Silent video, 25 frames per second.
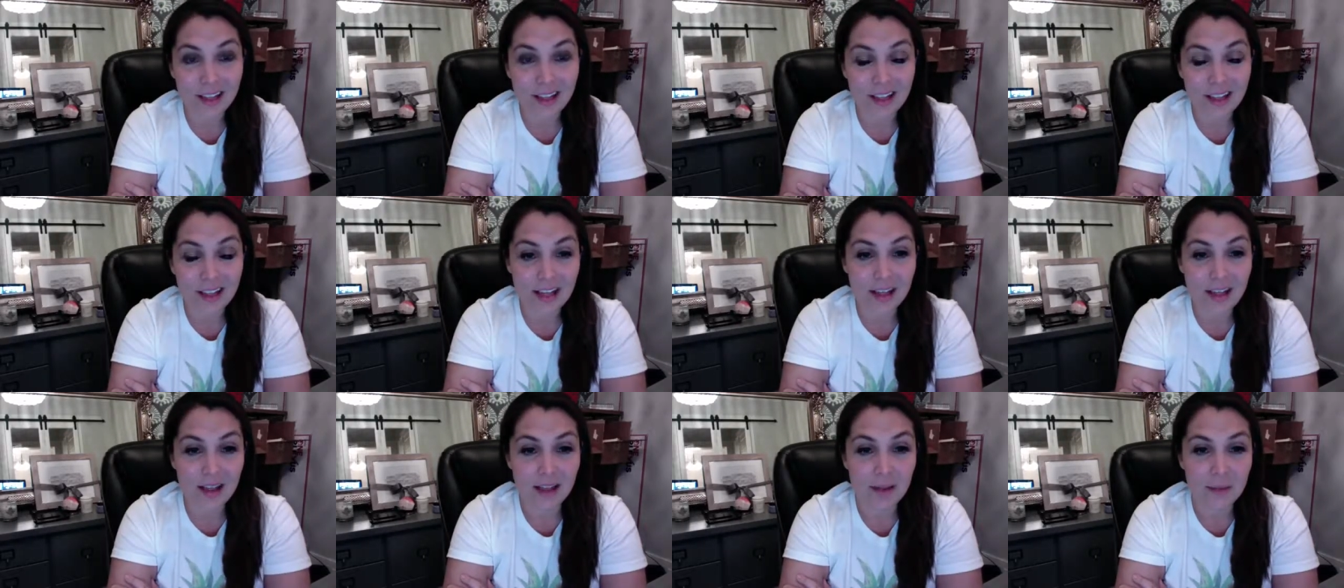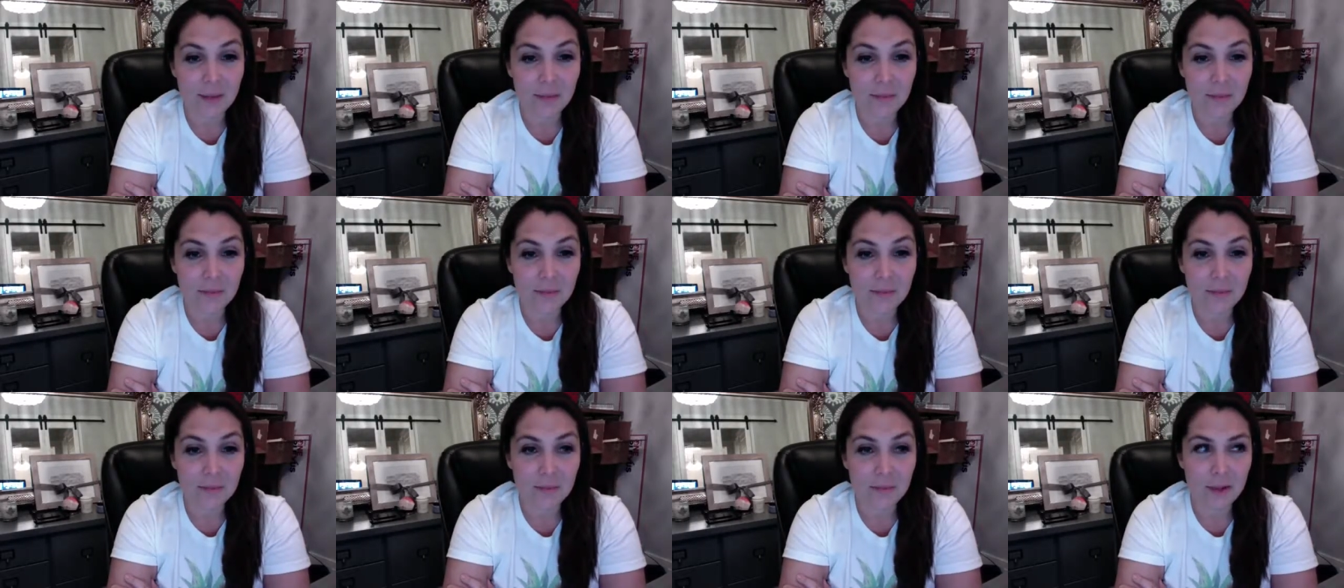
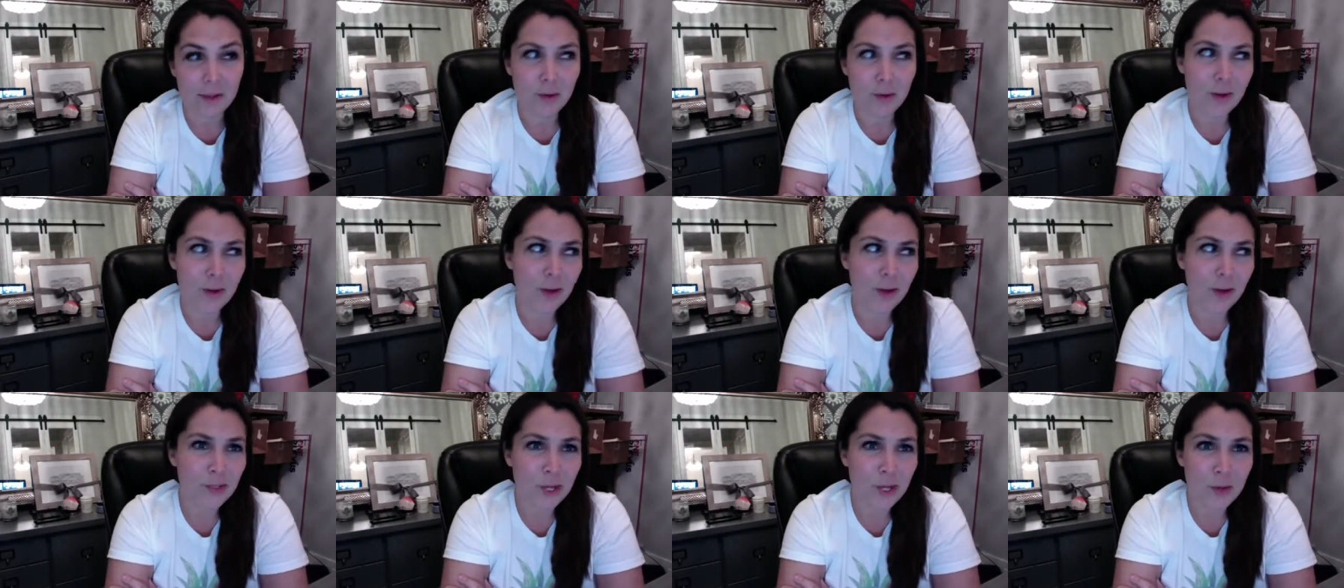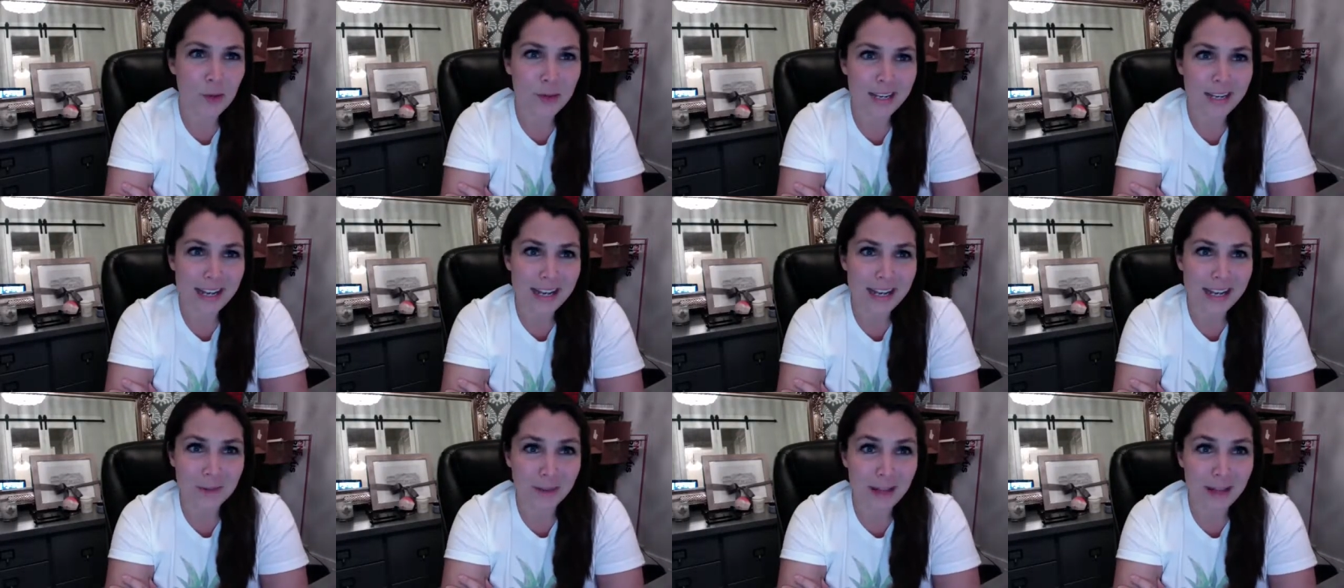And Joe would
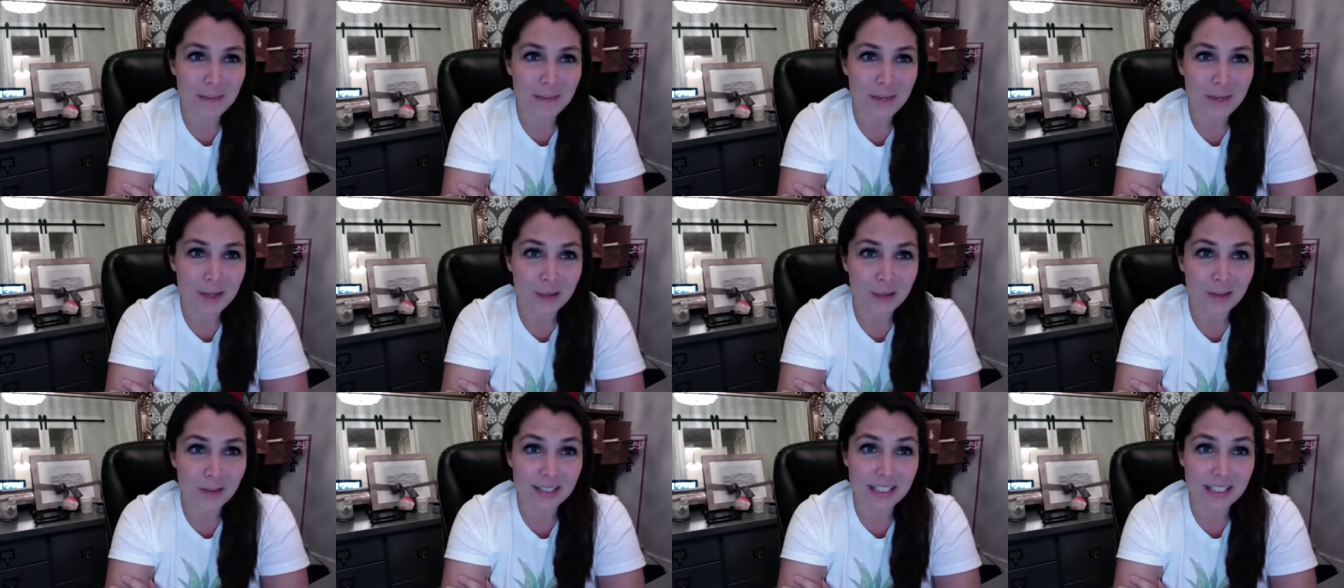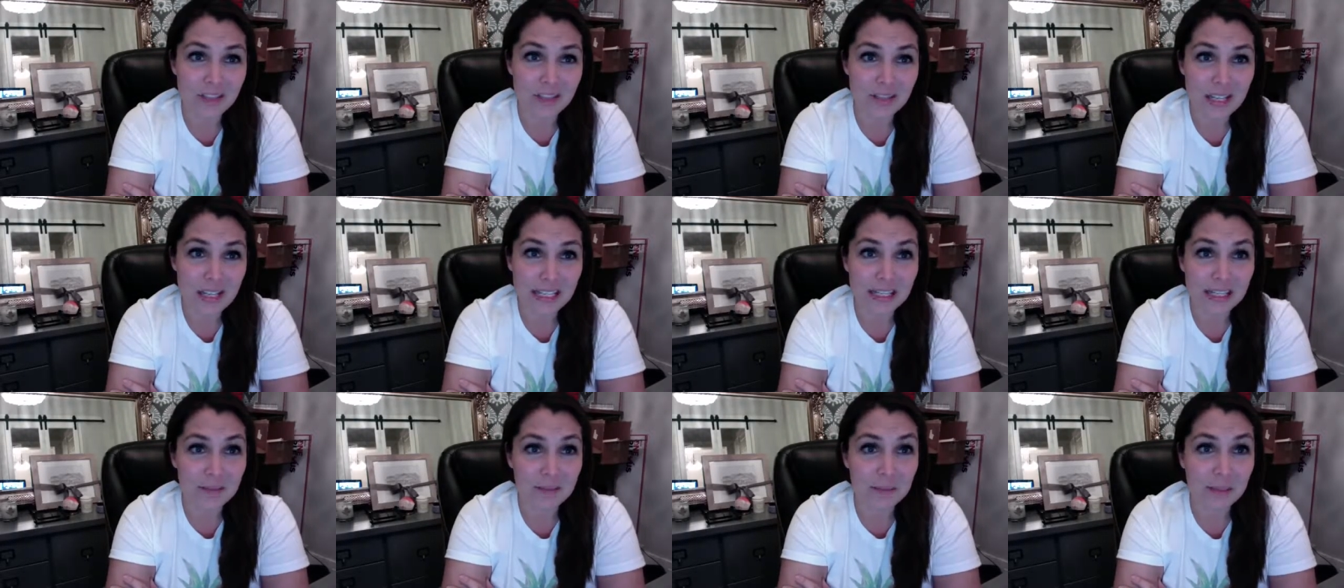never let me do this if he
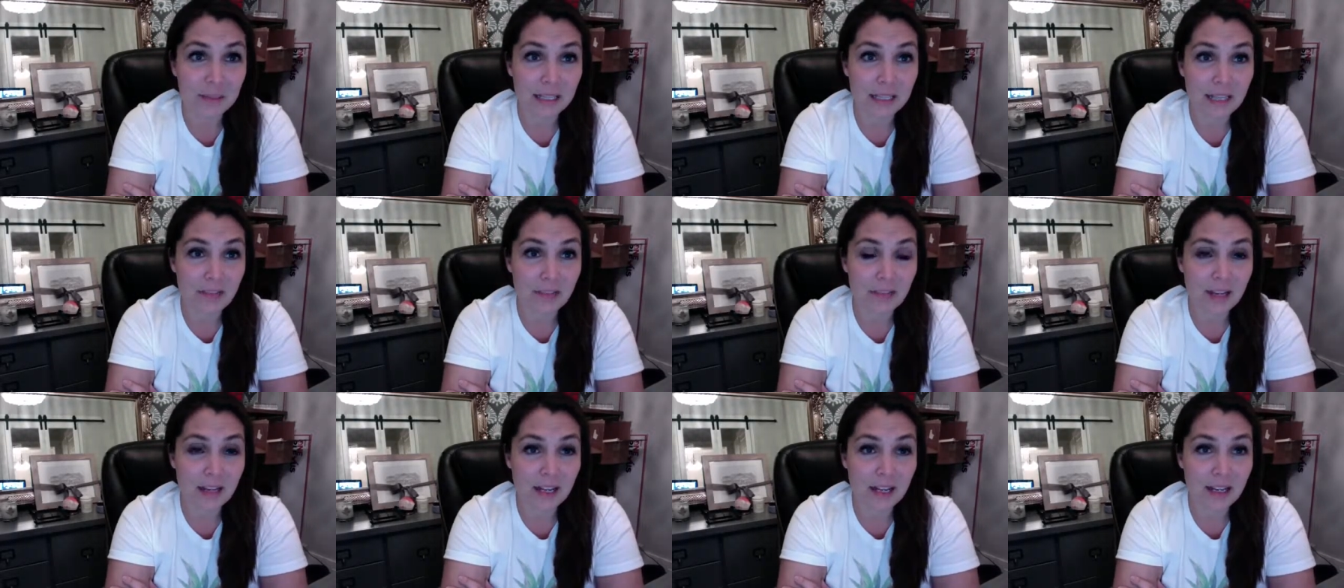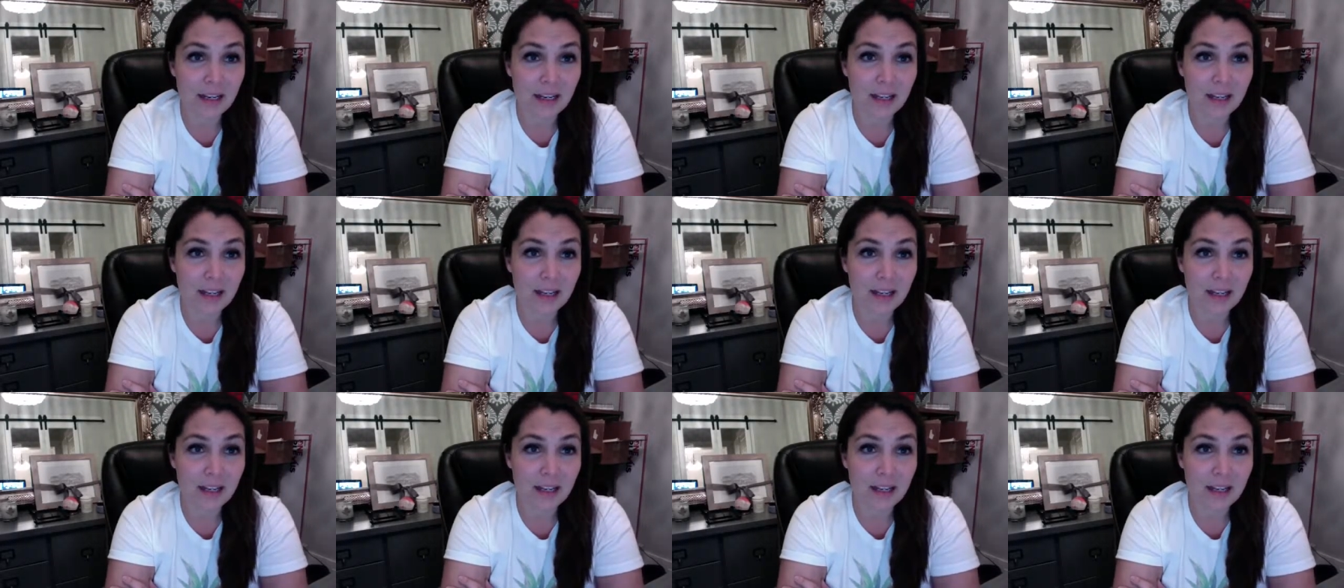didn't believe in it.